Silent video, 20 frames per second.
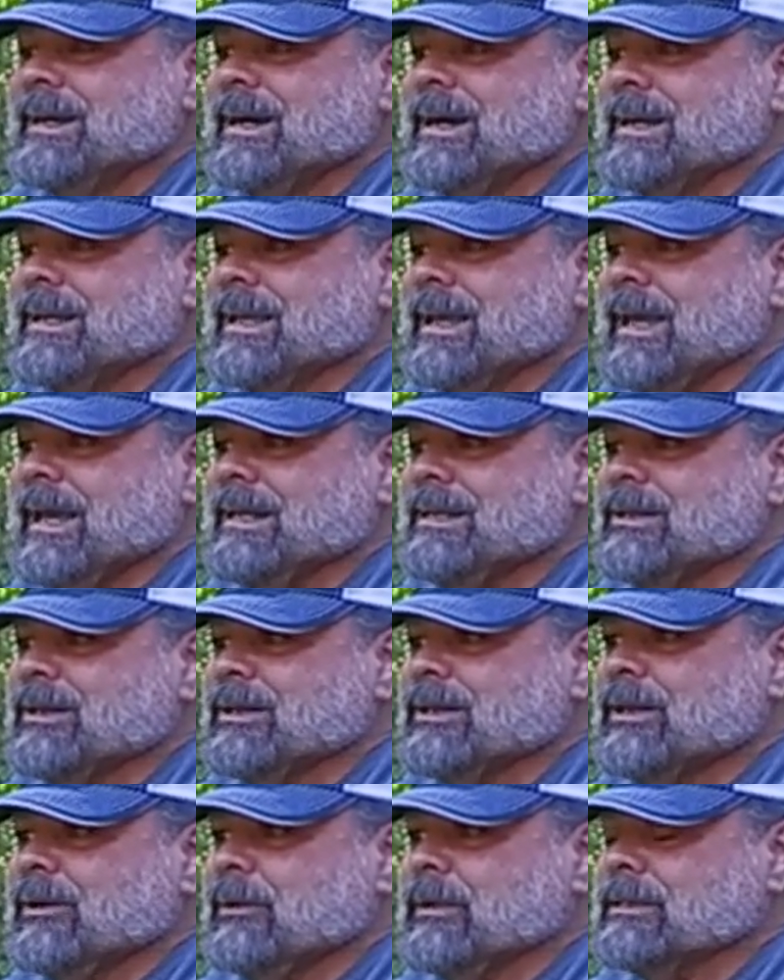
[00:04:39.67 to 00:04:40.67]
again,
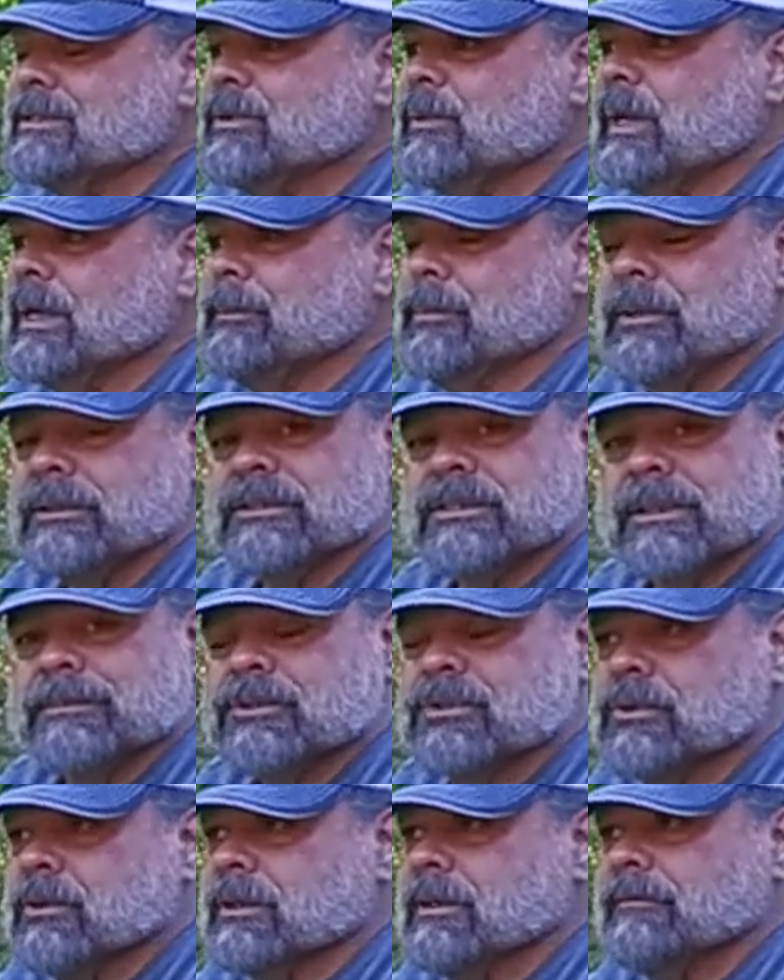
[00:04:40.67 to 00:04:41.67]
you're going to want to put some
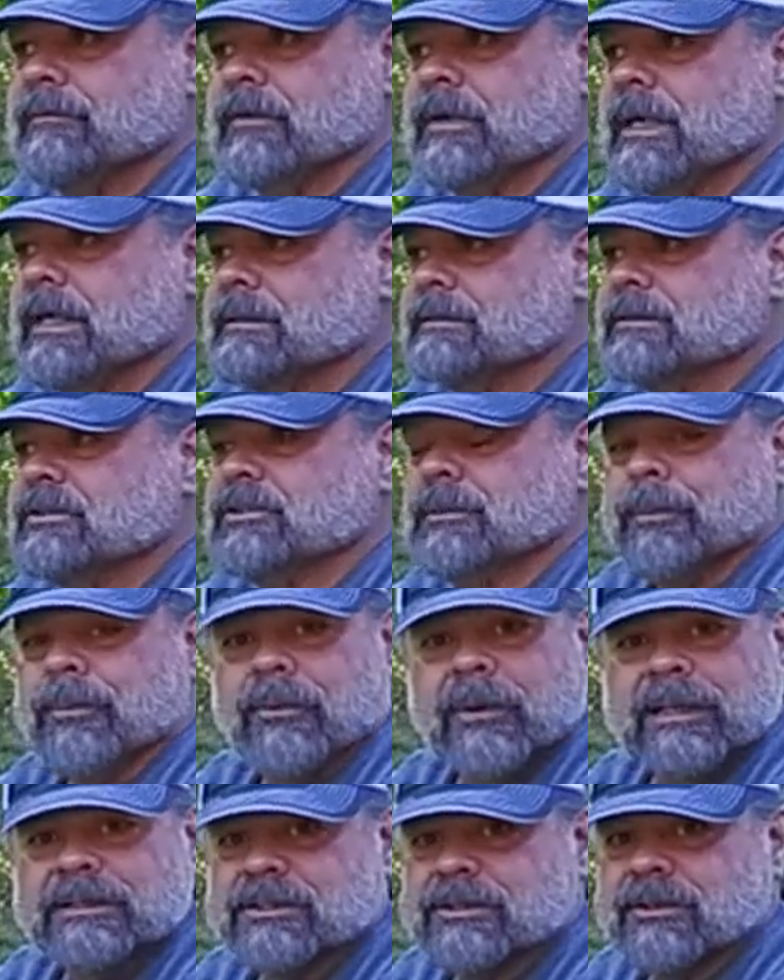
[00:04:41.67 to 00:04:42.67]
sort of uh,
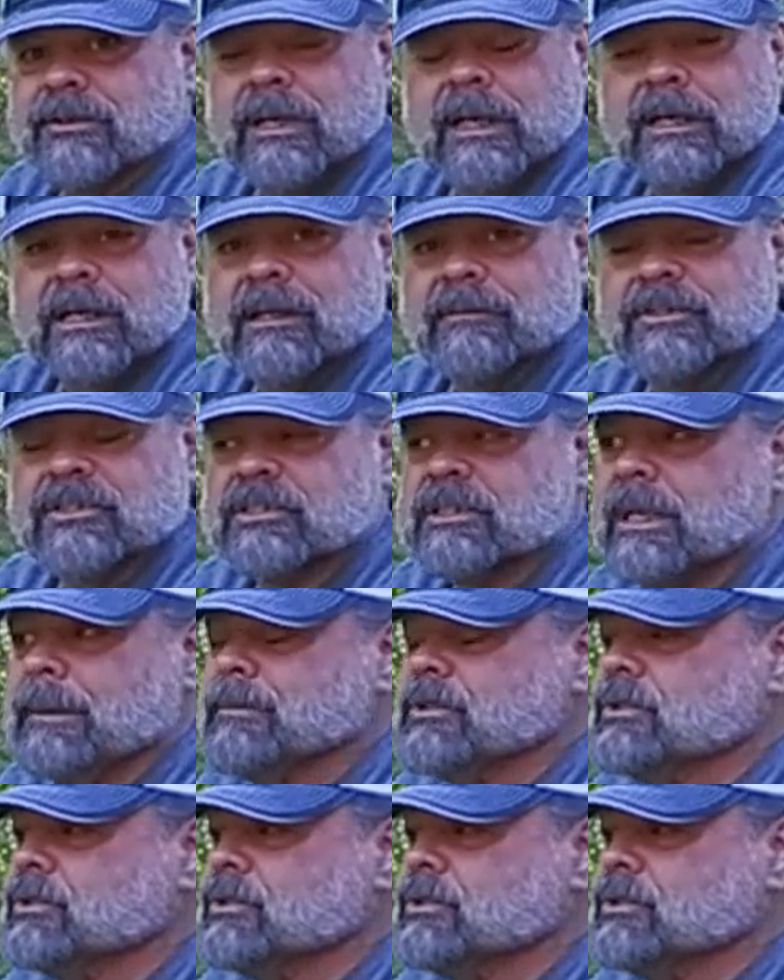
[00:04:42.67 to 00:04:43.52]
suppressor on it of some